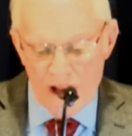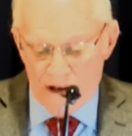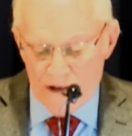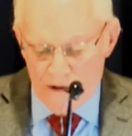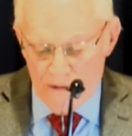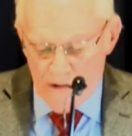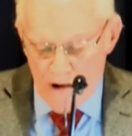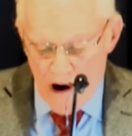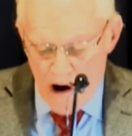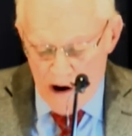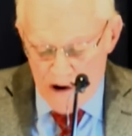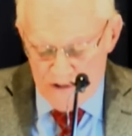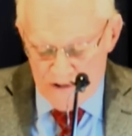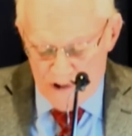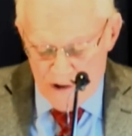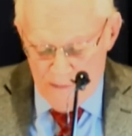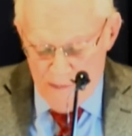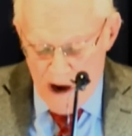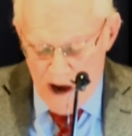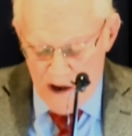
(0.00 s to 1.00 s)
into our hearts
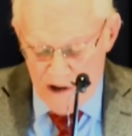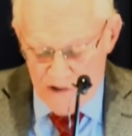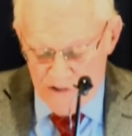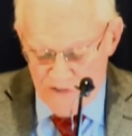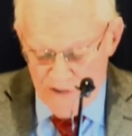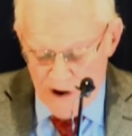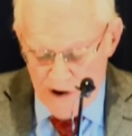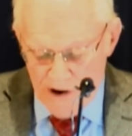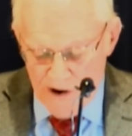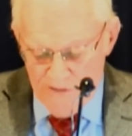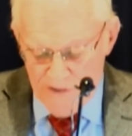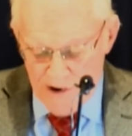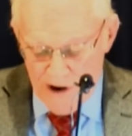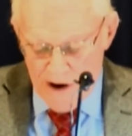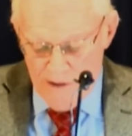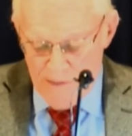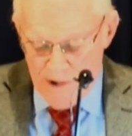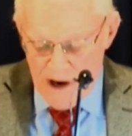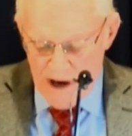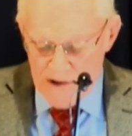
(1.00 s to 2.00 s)
and minds very,
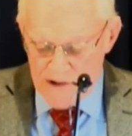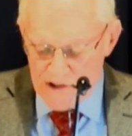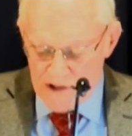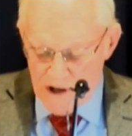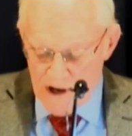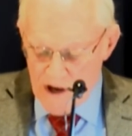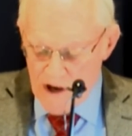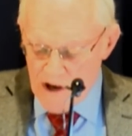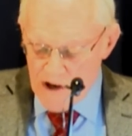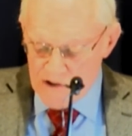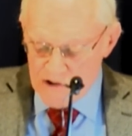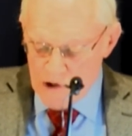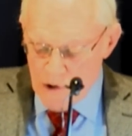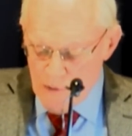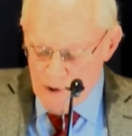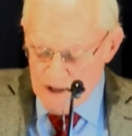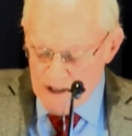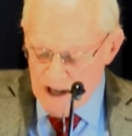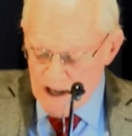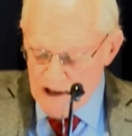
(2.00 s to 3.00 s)
very much. So
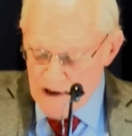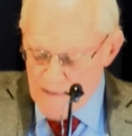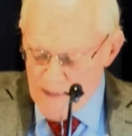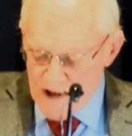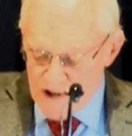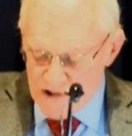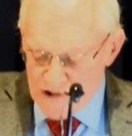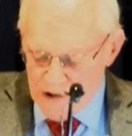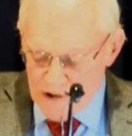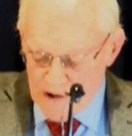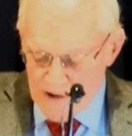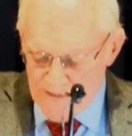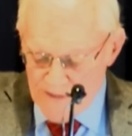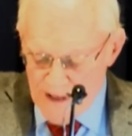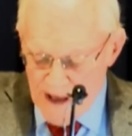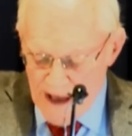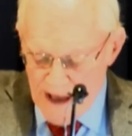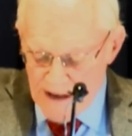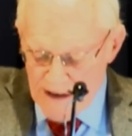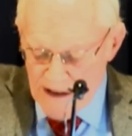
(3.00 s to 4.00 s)
we need to be sure of
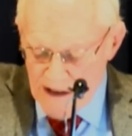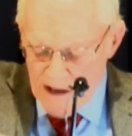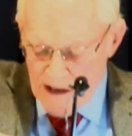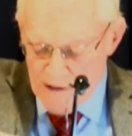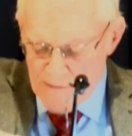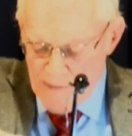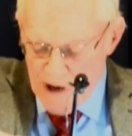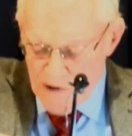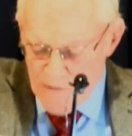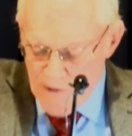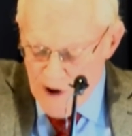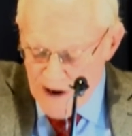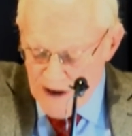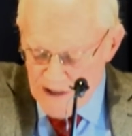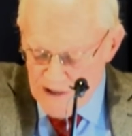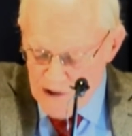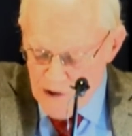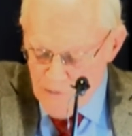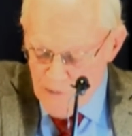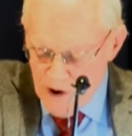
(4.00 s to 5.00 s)
that and be ready
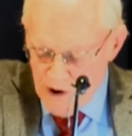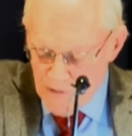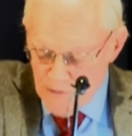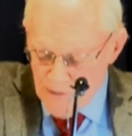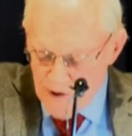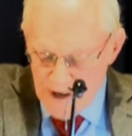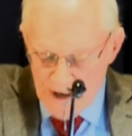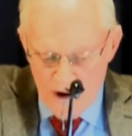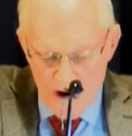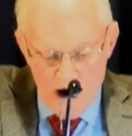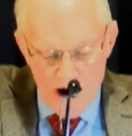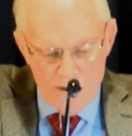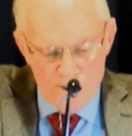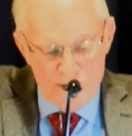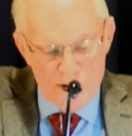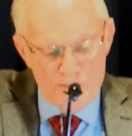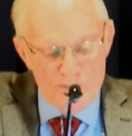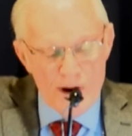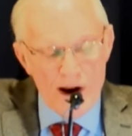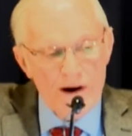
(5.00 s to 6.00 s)
that we really are
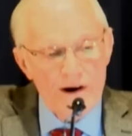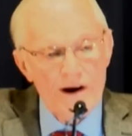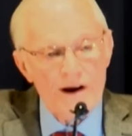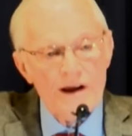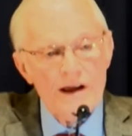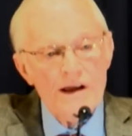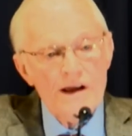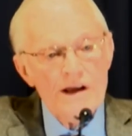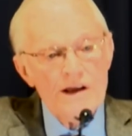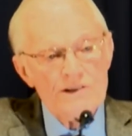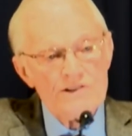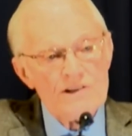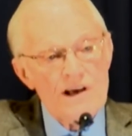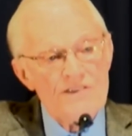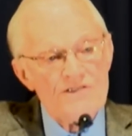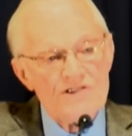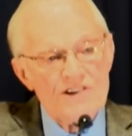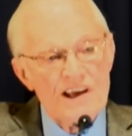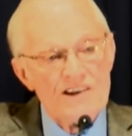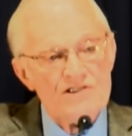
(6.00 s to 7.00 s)
preparing. As
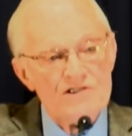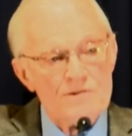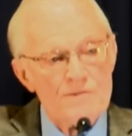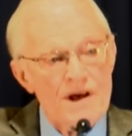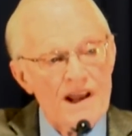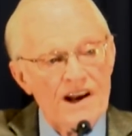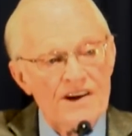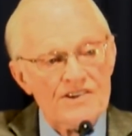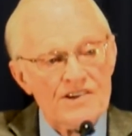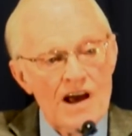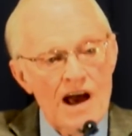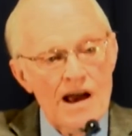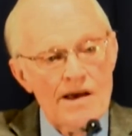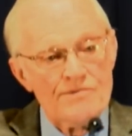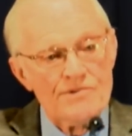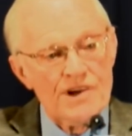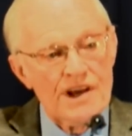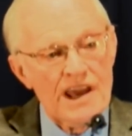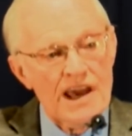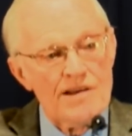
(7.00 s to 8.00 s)
I've said so many
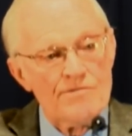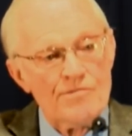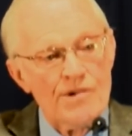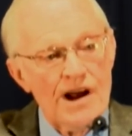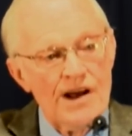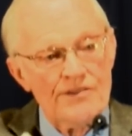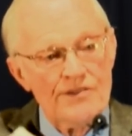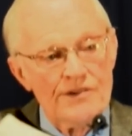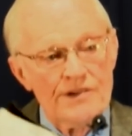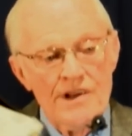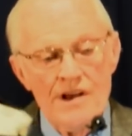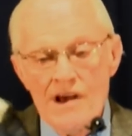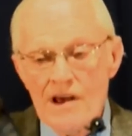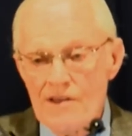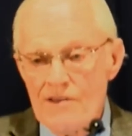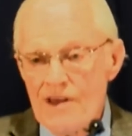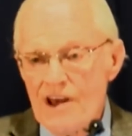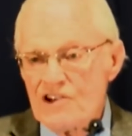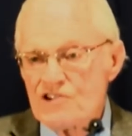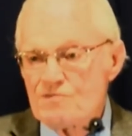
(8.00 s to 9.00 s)
times again, brethren,
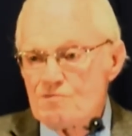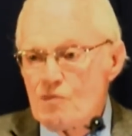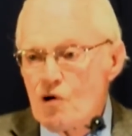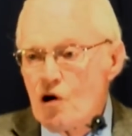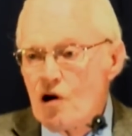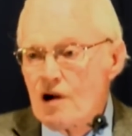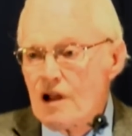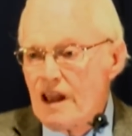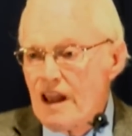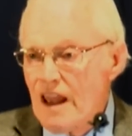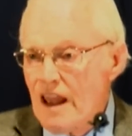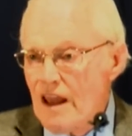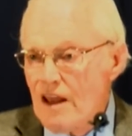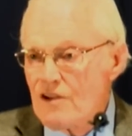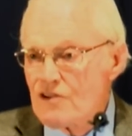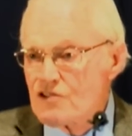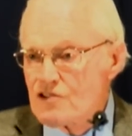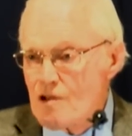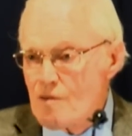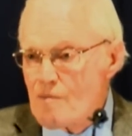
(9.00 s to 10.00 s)
this book
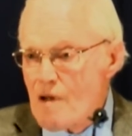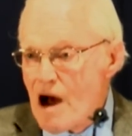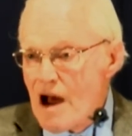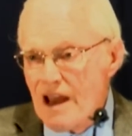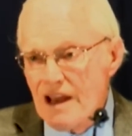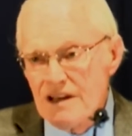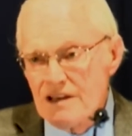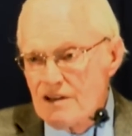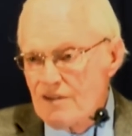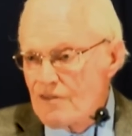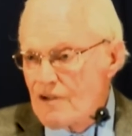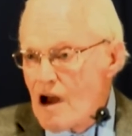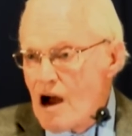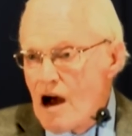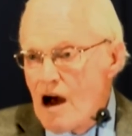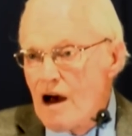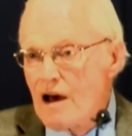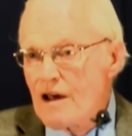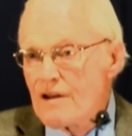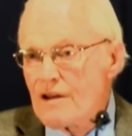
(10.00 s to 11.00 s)
is the mind of
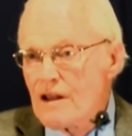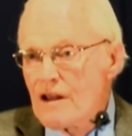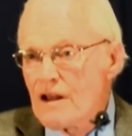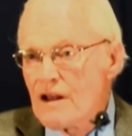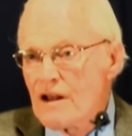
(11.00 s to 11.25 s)
God.